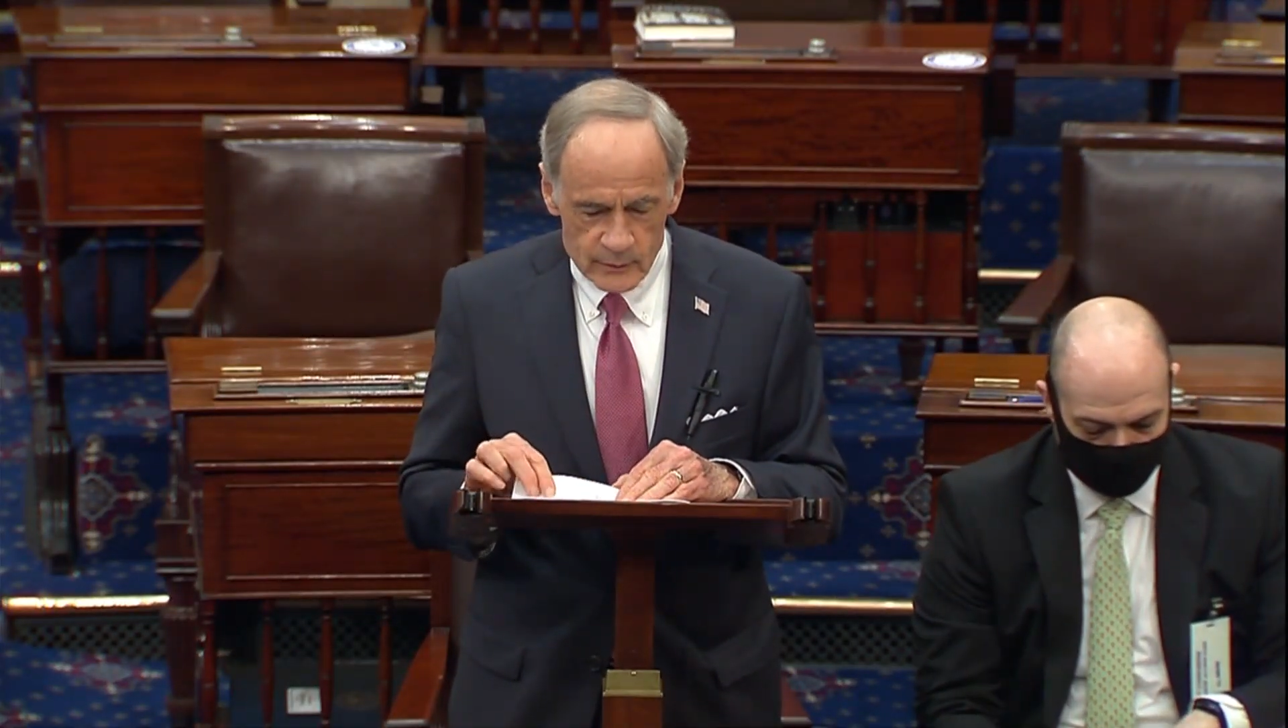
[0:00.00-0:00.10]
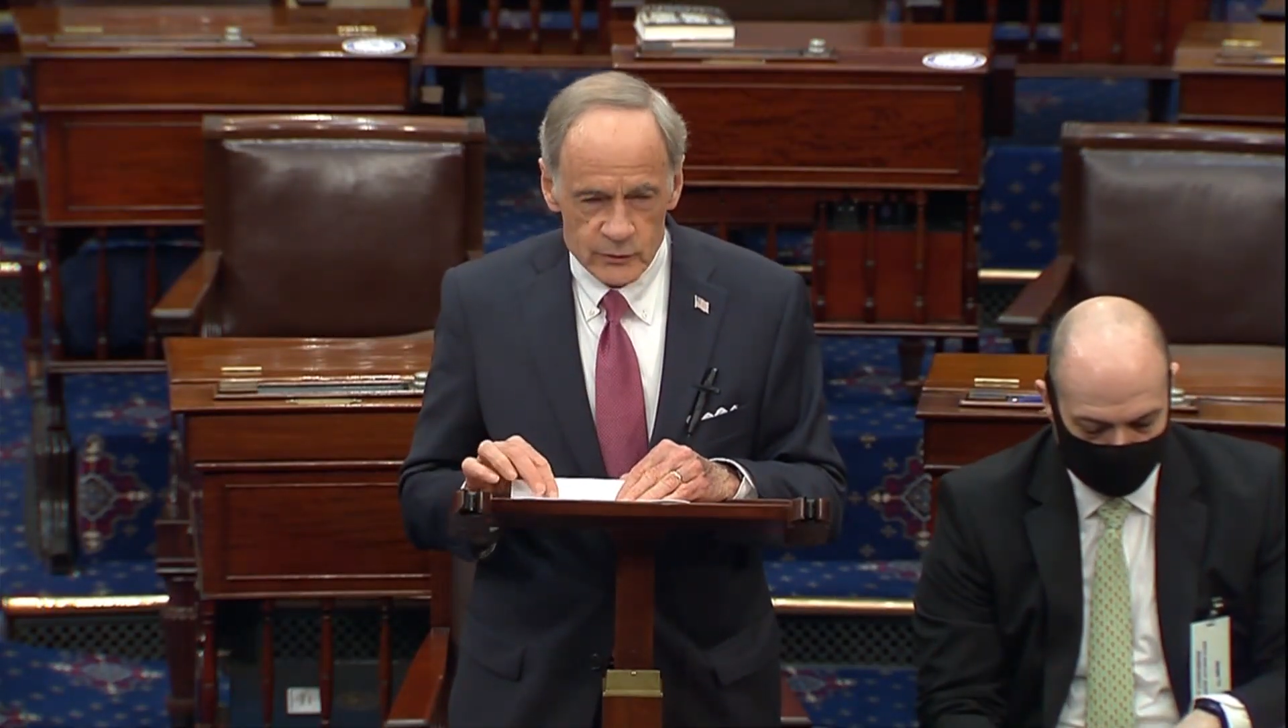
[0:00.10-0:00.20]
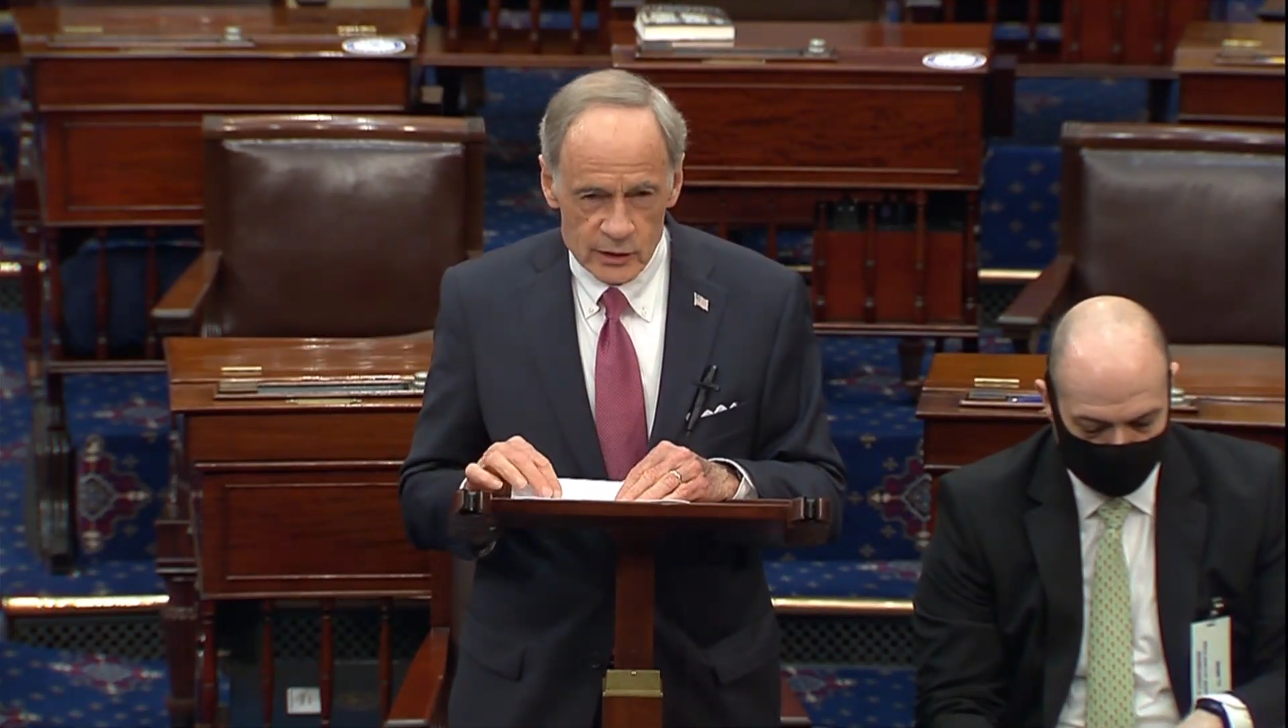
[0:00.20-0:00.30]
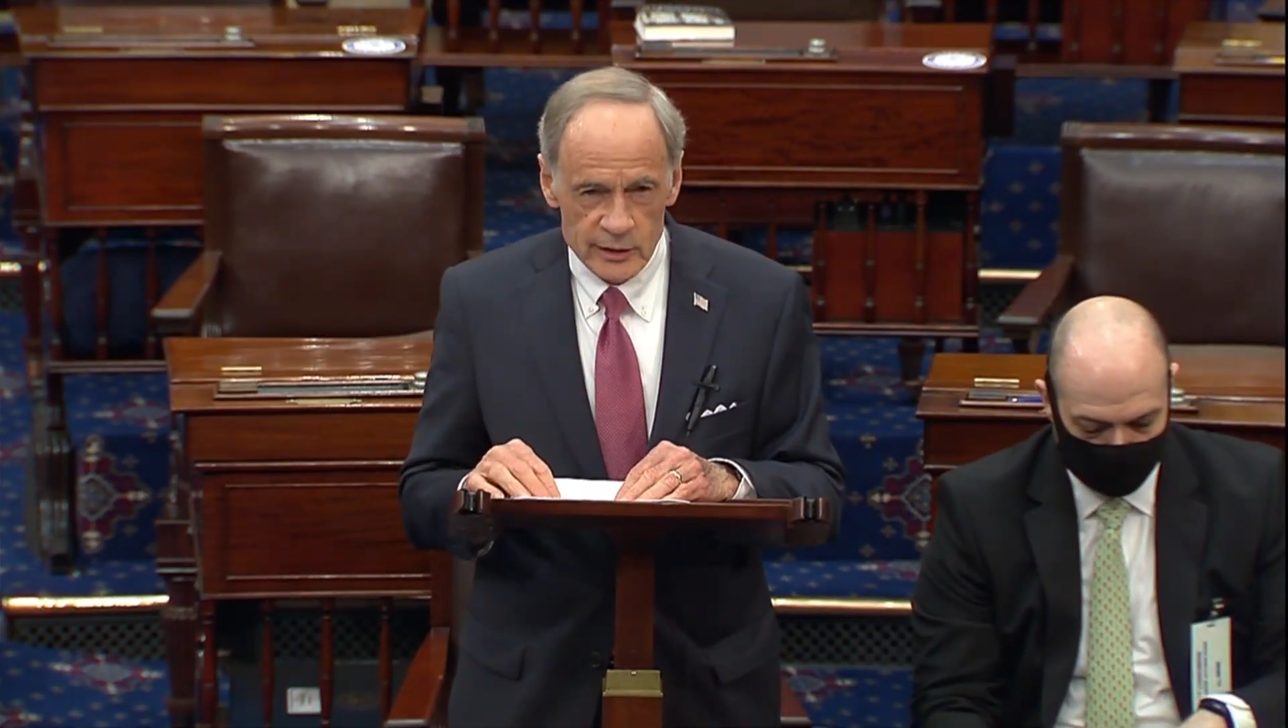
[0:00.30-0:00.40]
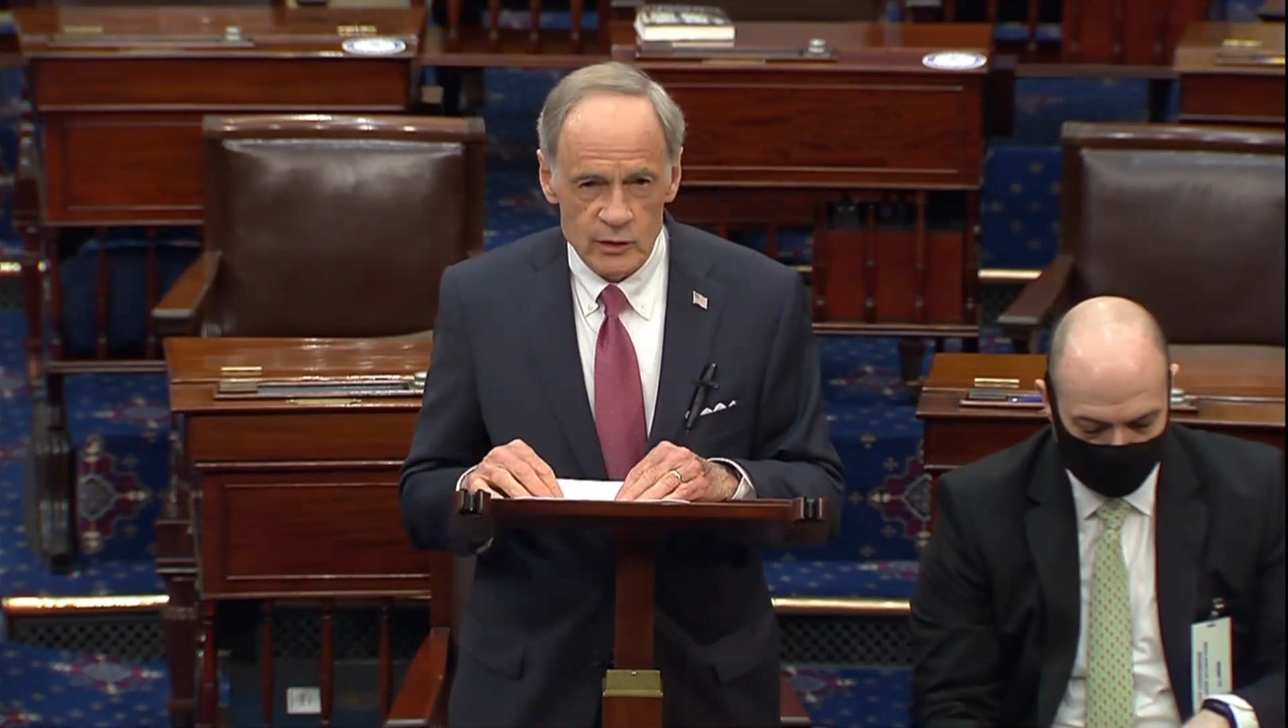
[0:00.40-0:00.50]

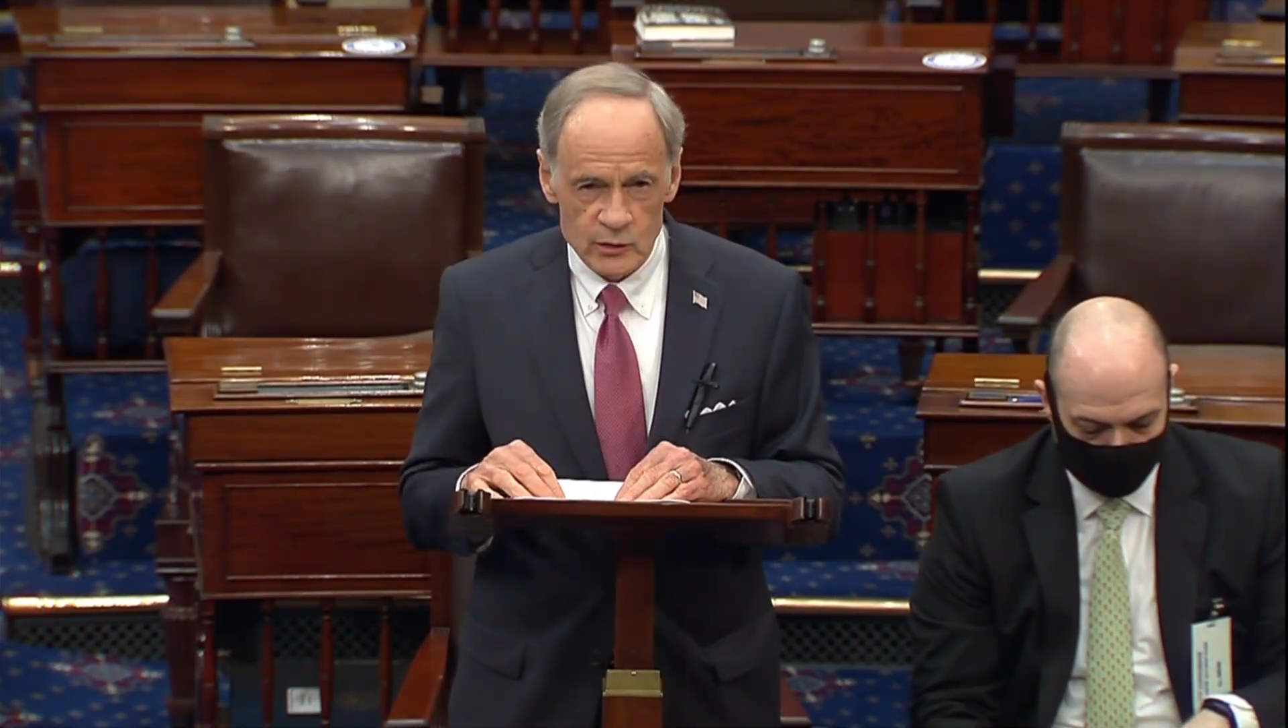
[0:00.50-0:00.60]
to clean